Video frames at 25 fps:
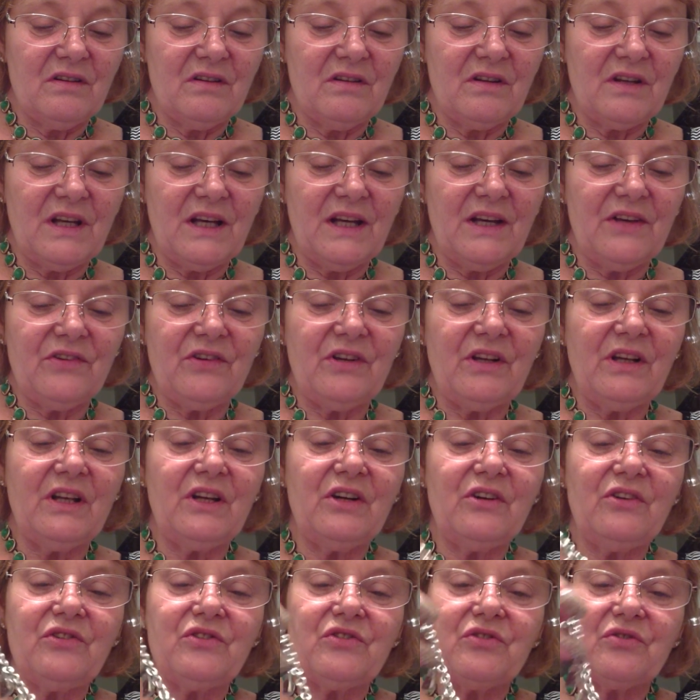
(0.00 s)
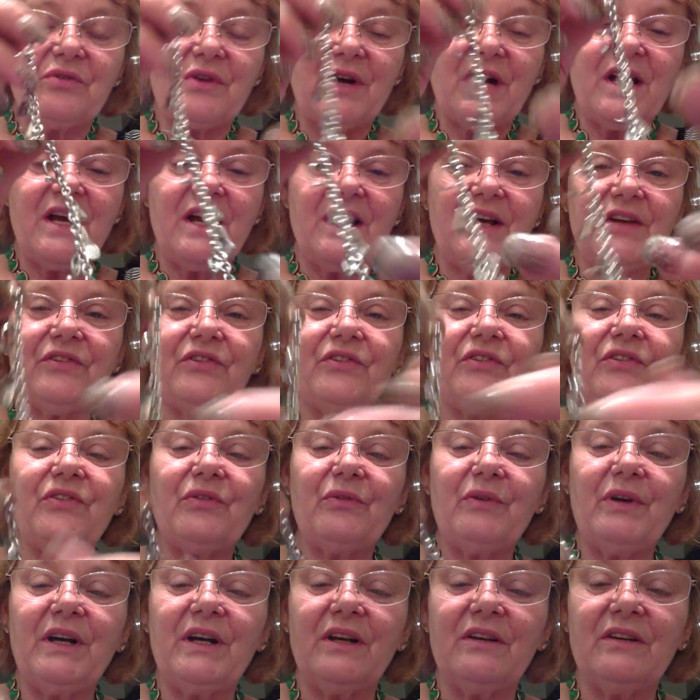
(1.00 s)
It has a little dress.
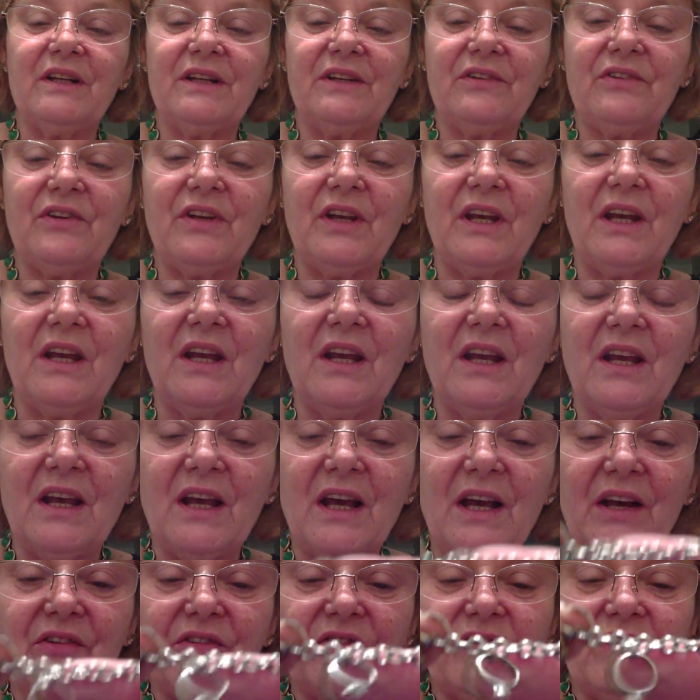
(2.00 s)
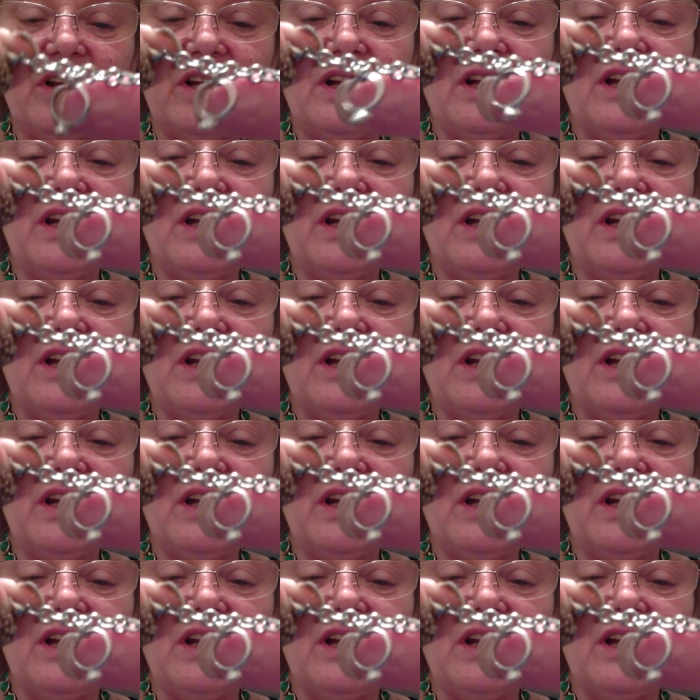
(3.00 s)
Well, let's see. Has a